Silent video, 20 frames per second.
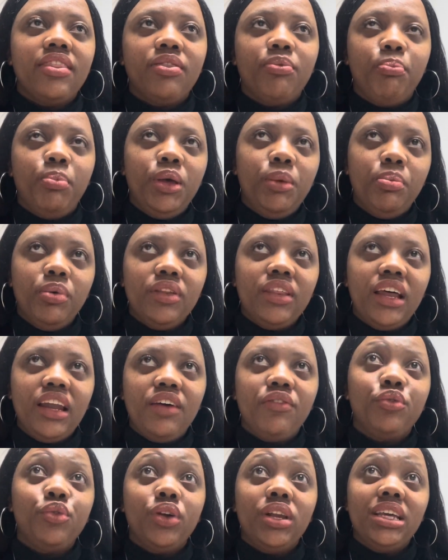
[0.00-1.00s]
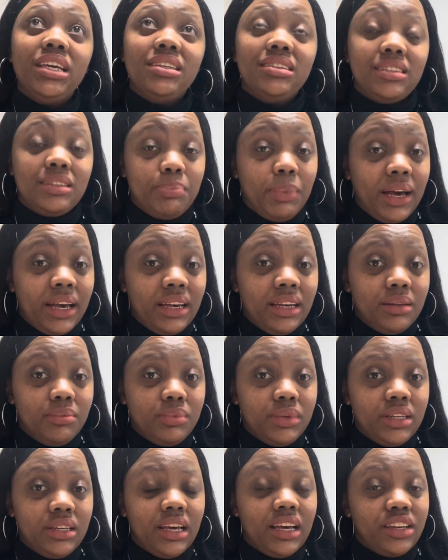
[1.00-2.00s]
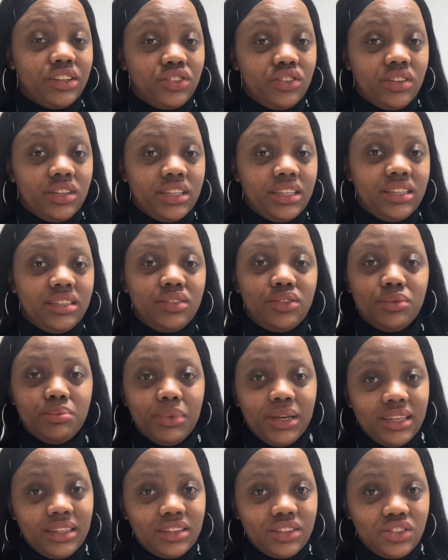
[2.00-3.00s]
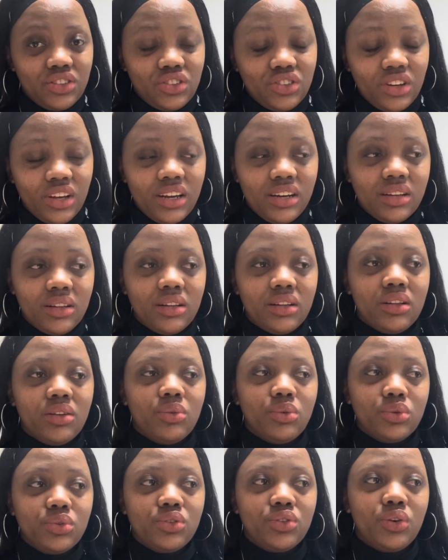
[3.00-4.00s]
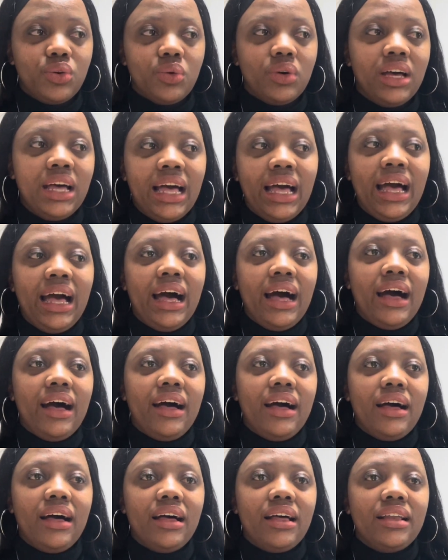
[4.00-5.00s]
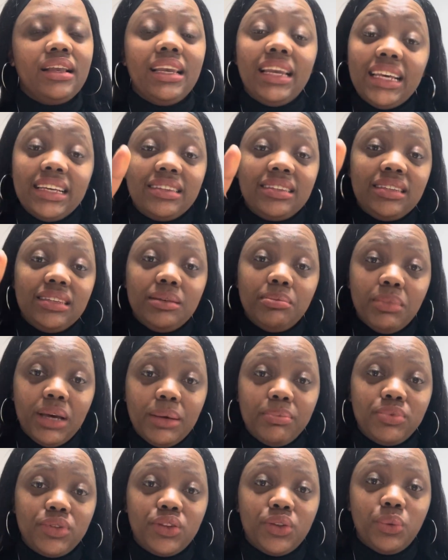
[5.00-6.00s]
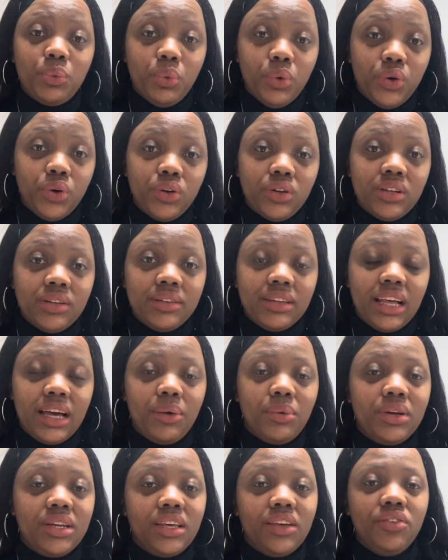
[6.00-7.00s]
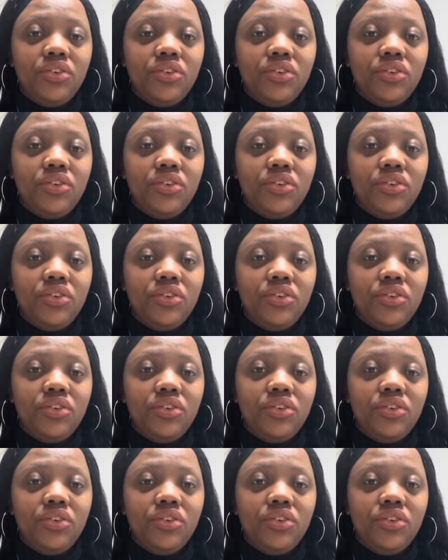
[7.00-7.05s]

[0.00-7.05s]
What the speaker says: people that have really inspired me actually to make this channel also. Letty maps the world. I want to give